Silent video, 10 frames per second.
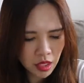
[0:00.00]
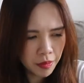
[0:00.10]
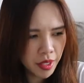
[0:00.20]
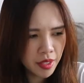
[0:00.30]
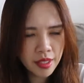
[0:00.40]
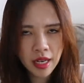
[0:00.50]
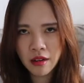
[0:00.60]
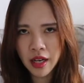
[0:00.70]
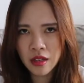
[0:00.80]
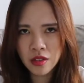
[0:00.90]
Because how
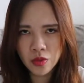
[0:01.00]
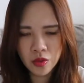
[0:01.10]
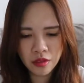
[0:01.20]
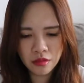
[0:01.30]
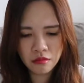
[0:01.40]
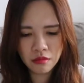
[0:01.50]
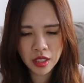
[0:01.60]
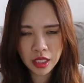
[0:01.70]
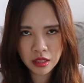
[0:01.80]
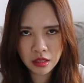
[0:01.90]
else would
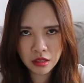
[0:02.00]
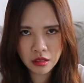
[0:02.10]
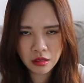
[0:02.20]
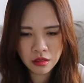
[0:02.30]
this